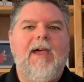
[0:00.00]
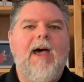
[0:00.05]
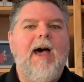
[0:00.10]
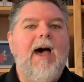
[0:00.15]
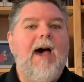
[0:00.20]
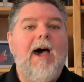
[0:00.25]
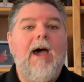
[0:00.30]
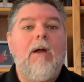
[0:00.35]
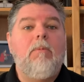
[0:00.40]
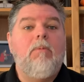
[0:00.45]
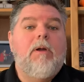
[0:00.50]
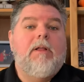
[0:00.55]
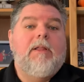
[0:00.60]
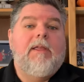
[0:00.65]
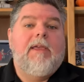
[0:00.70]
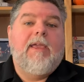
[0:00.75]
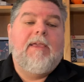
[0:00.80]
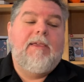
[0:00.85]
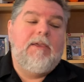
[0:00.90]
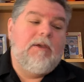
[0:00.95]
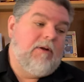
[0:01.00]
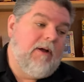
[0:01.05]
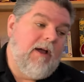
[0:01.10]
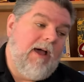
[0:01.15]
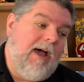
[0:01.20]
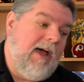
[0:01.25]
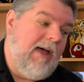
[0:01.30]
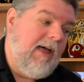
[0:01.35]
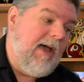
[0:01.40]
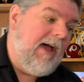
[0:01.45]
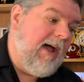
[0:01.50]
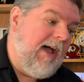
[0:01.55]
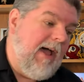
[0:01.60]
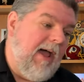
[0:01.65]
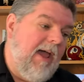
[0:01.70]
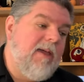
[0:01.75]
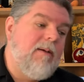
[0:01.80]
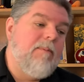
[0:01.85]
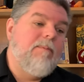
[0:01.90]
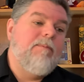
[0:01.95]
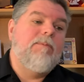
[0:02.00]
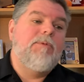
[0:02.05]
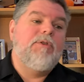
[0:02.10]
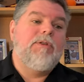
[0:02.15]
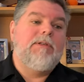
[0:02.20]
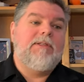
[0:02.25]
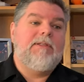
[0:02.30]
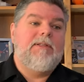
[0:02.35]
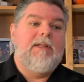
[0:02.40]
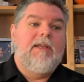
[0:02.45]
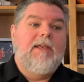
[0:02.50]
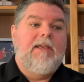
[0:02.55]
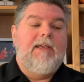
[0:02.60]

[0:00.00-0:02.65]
I am just